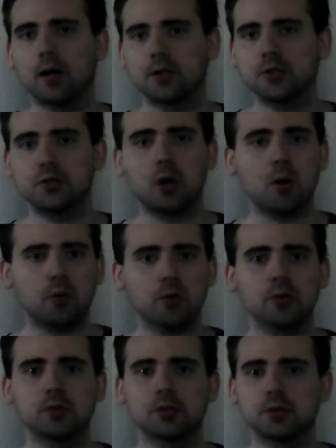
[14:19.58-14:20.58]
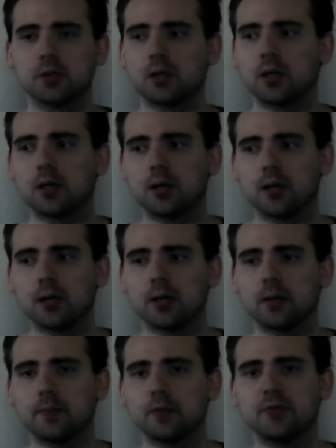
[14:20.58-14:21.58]
Star Wars
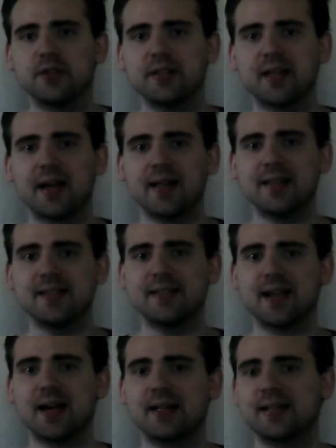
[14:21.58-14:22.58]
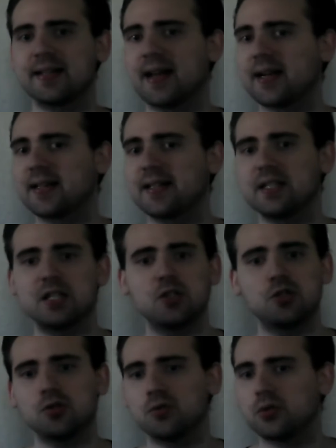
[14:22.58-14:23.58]
movie that is not connected
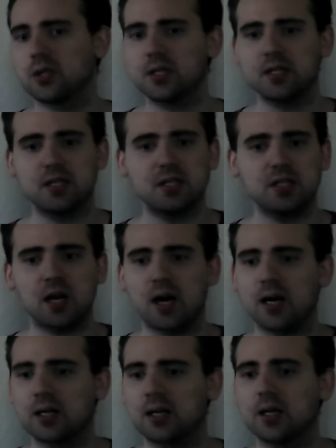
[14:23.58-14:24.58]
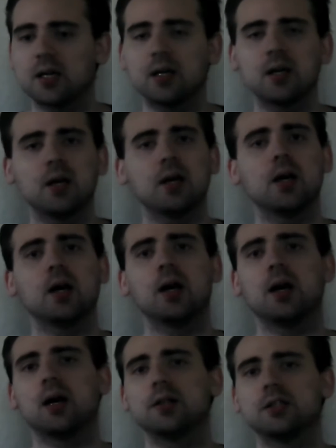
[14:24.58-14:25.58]
into the saga,
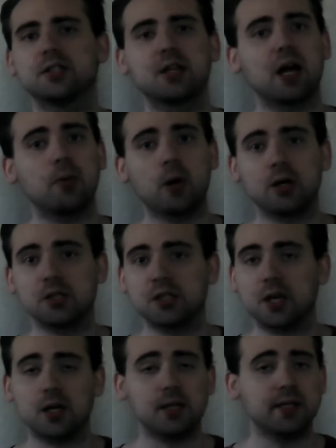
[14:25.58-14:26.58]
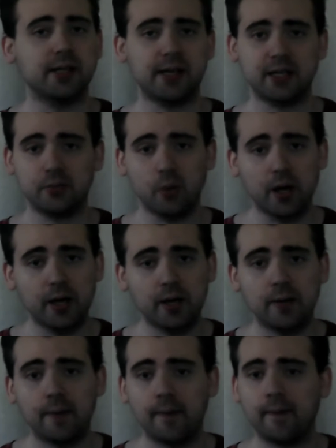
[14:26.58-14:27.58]
the Skywalker saga in any way.
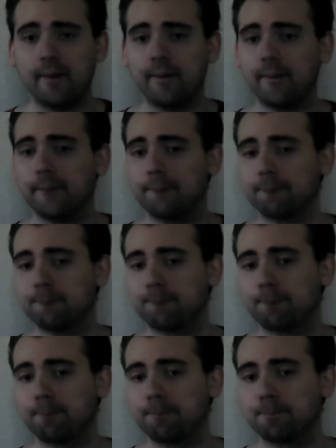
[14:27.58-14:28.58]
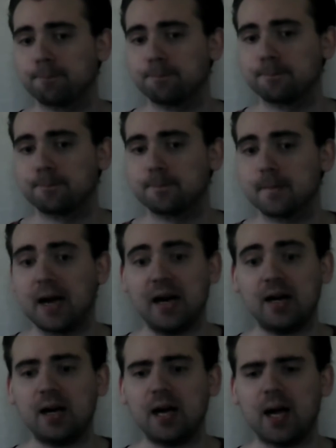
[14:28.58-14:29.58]

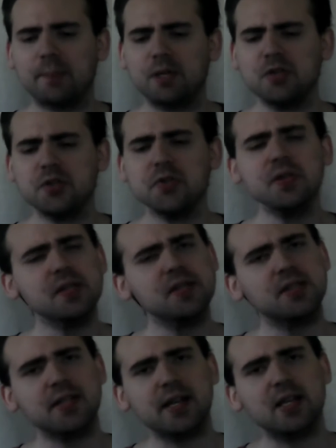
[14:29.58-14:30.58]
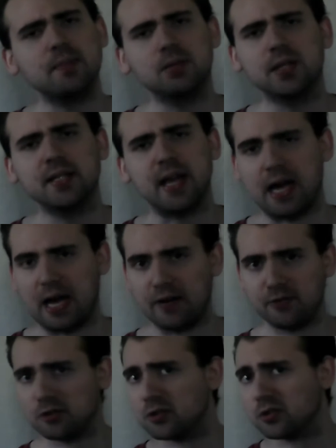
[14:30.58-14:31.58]
Now, I'm not sure this is taking place
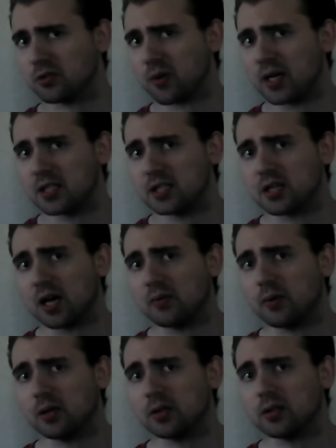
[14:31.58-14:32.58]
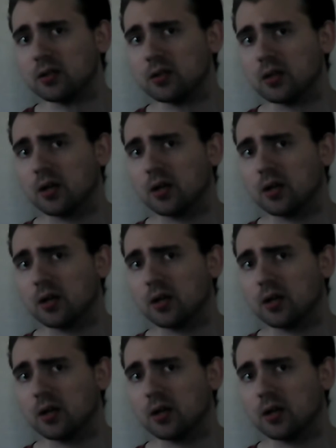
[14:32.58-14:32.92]
after The Rise of Skywalker.